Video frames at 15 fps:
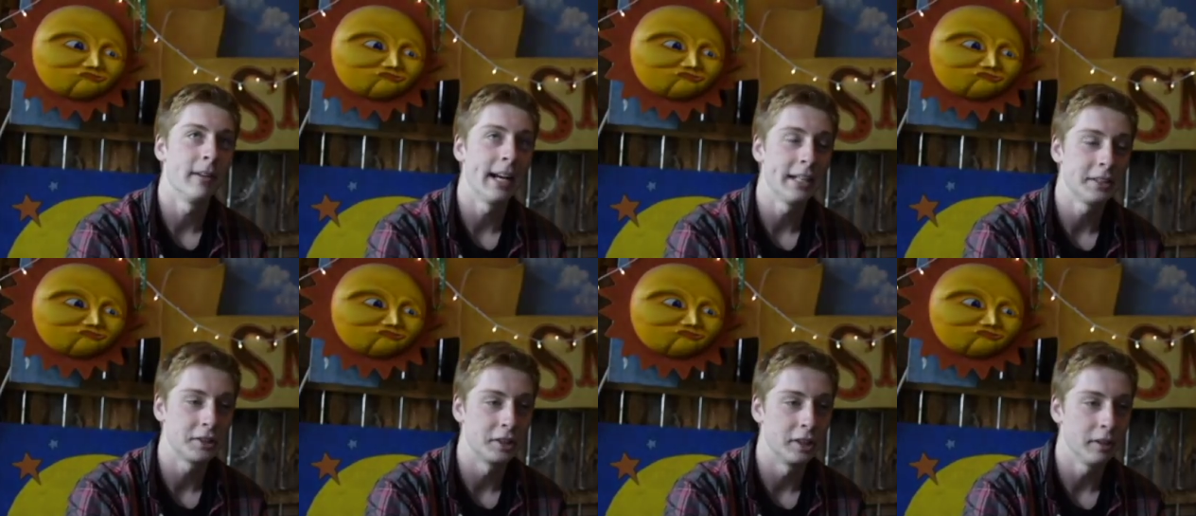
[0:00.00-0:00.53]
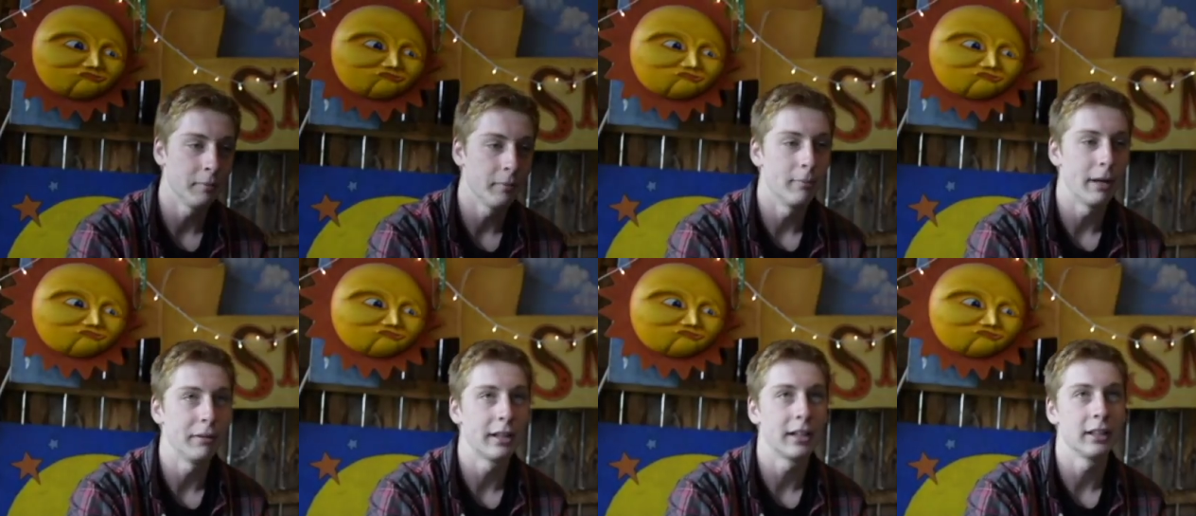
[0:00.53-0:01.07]
Speaker 1: faster.
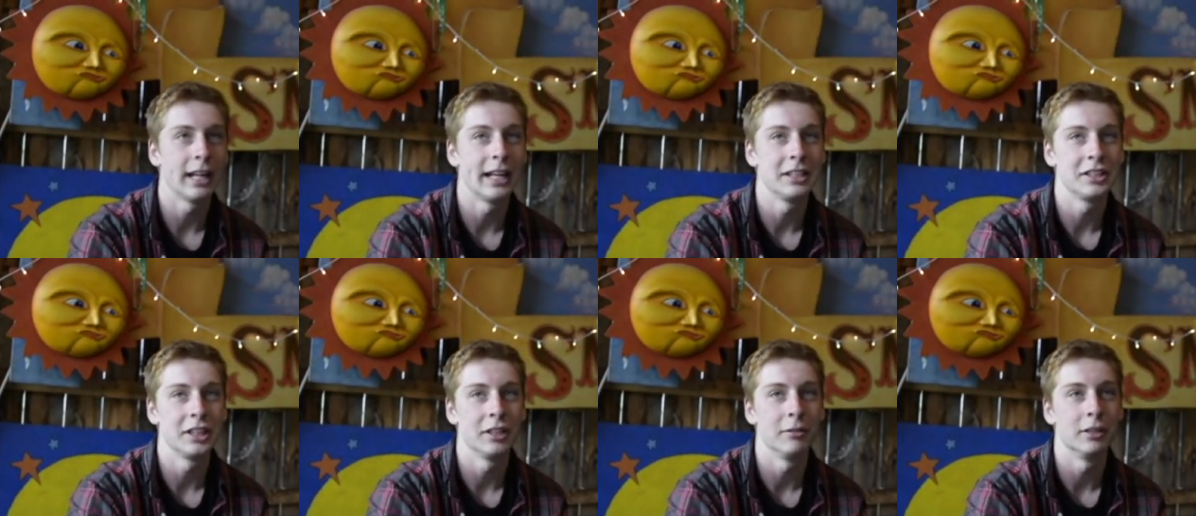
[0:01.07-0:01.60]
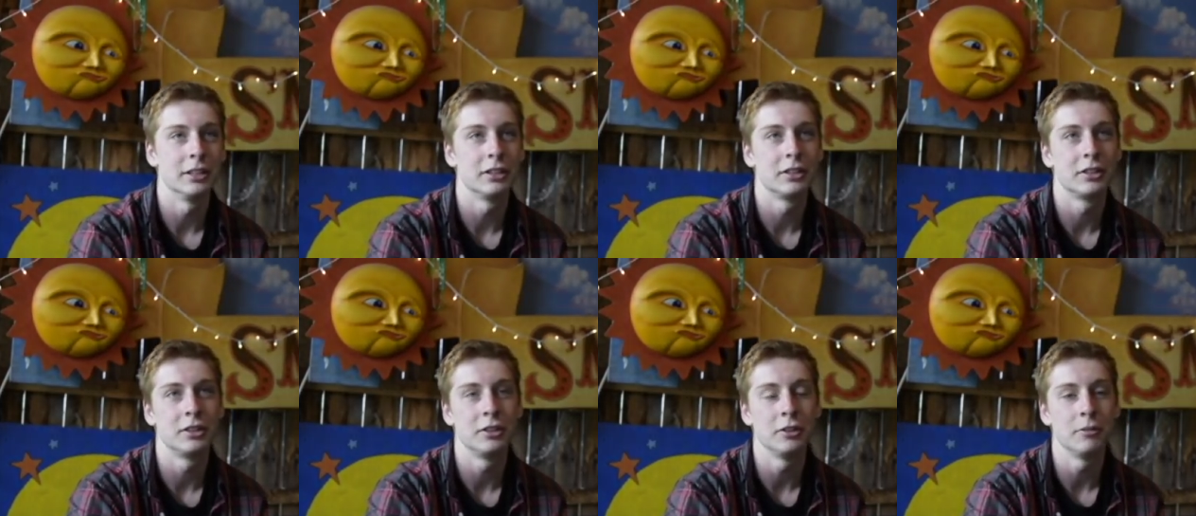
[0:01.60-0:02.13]
My record last year
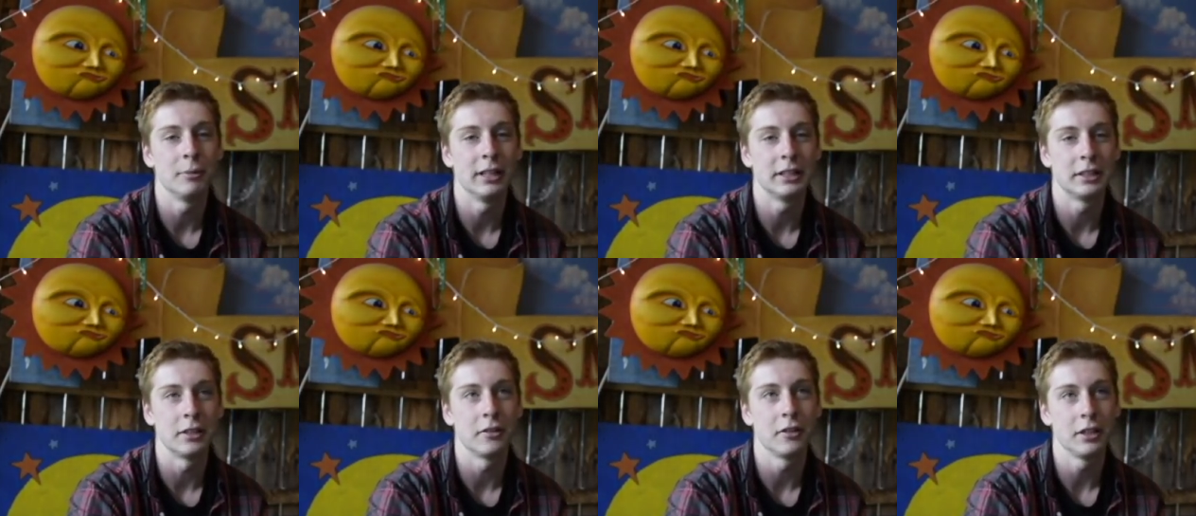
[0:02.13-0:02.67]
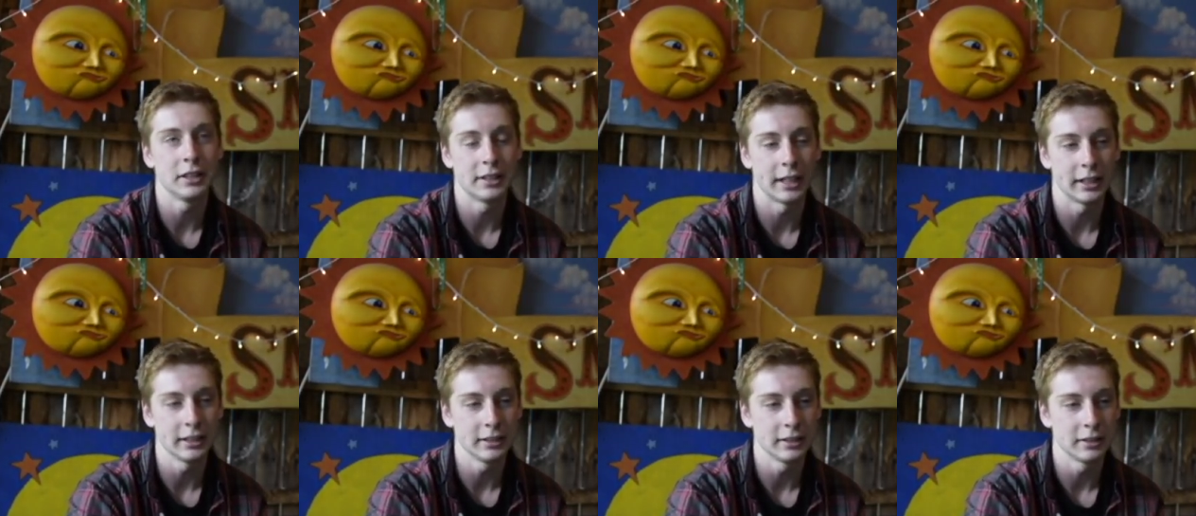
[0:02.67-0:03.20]
was 2 minutes and 30
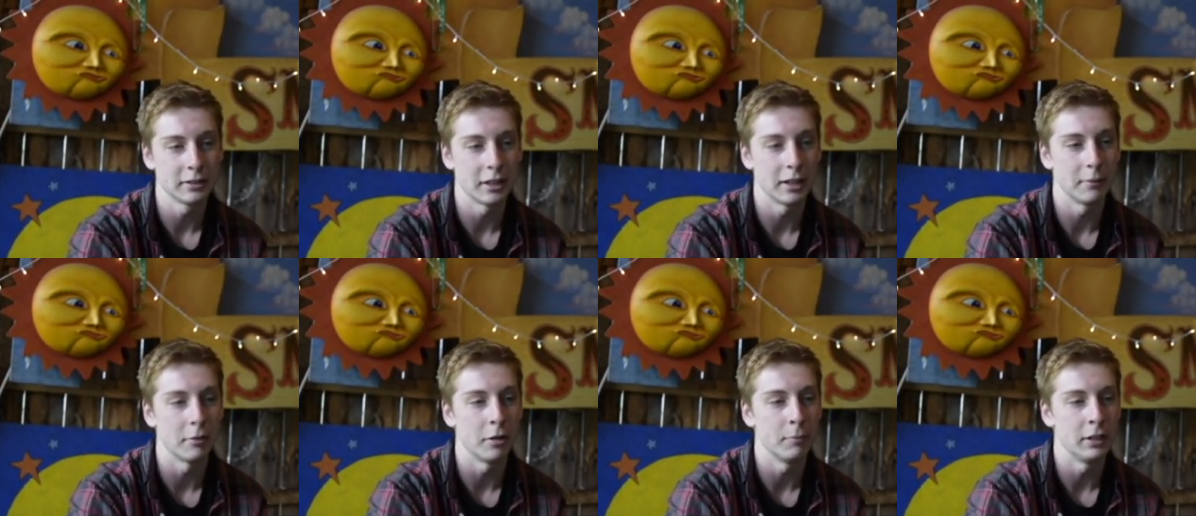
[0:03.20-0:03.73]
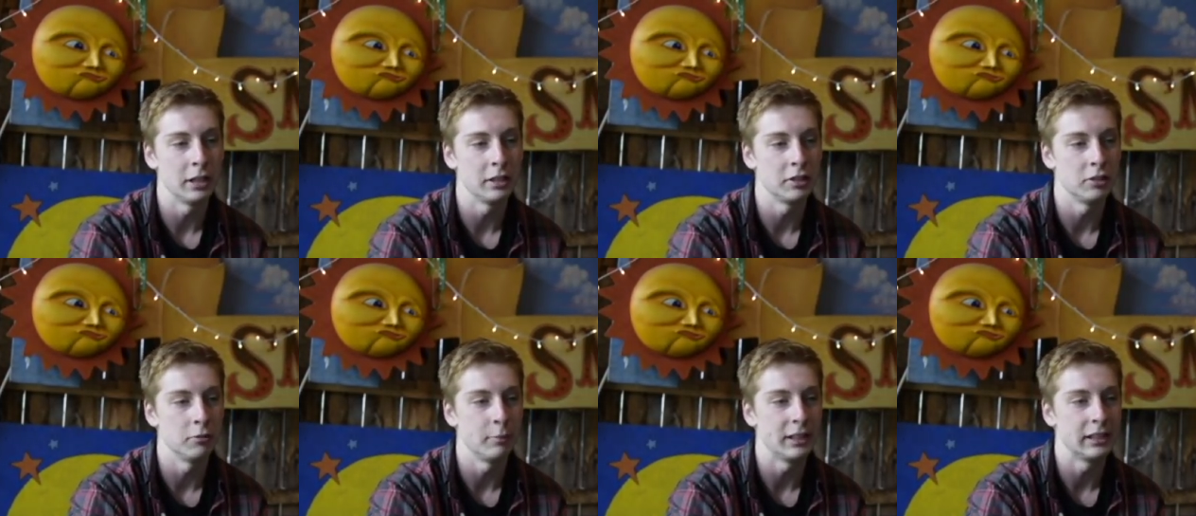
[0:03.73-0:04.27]
seconds, and I'm hoping
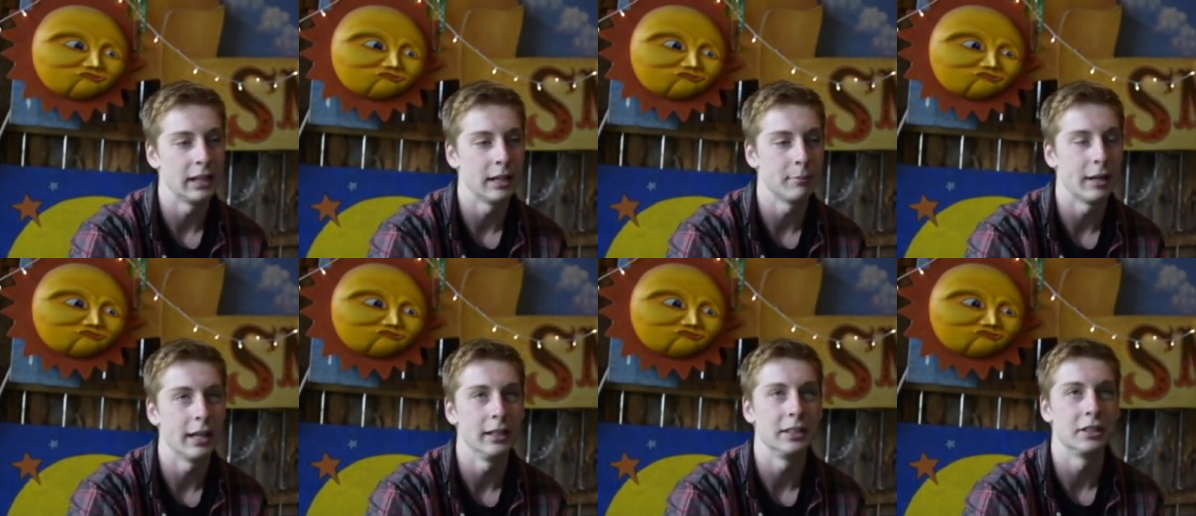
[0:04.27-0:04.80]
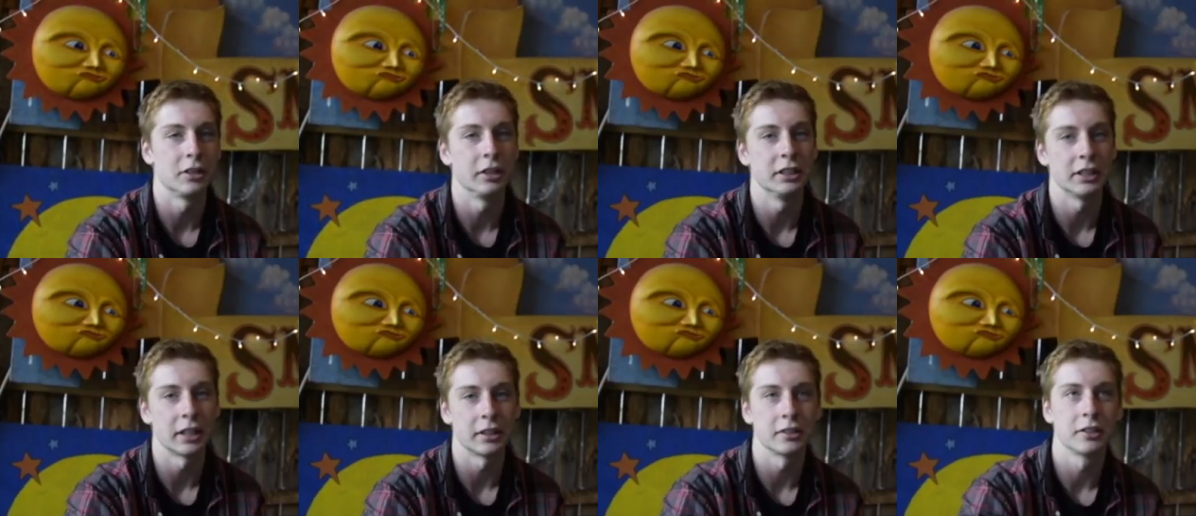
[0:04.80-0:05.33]
to beat that by at least 30
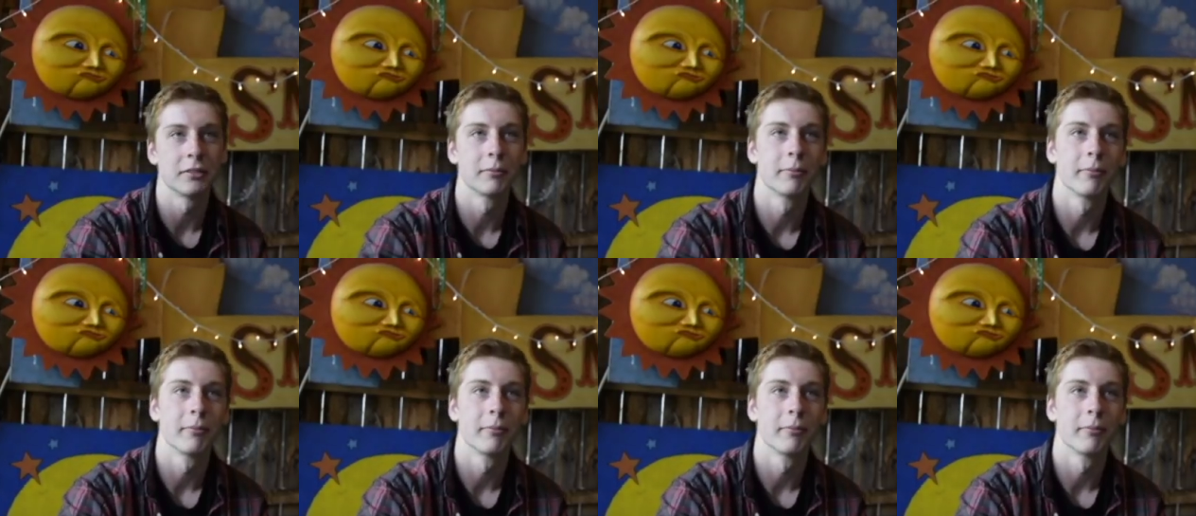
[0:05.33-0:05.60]
seconds.